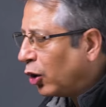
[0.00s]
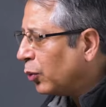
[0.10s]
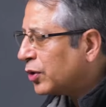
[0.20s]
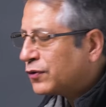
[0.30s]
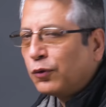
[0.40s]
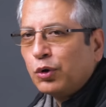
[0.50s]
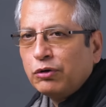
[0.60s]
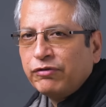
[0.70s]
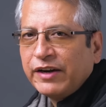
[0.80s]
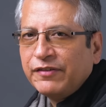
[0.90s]
almost four
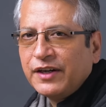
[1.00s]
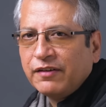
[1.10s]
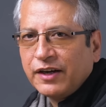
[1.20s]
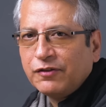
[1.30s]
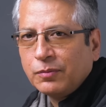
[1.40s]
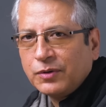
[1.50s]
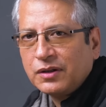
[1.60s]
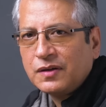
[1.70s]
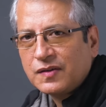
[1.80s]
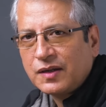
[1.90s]
to five feet away from
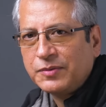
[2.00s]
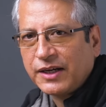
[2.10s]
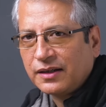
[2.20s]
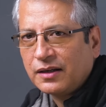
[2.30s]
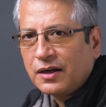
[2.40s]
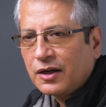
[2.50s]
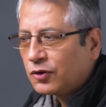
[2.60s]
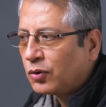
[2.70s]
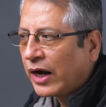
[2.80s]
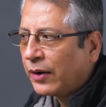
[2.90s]
the subject.
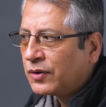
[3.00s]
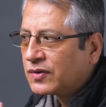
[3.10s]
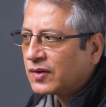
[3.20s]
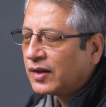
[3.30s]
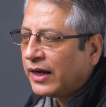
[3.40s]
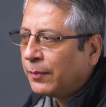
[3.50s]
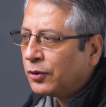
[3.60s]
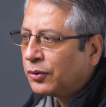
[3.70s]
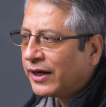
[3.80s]
So I was able